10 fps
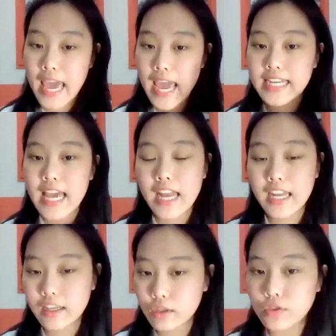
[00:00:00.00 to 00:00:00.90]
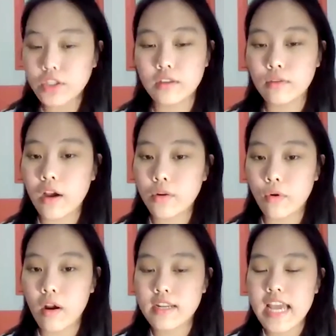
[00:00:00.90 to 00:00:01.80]
hate, and inclusion throughout the
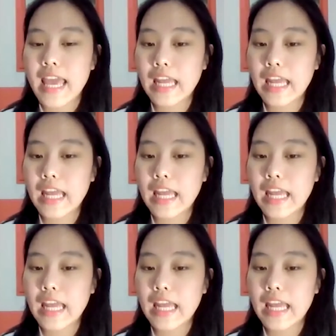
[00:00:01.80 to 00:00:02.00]
world,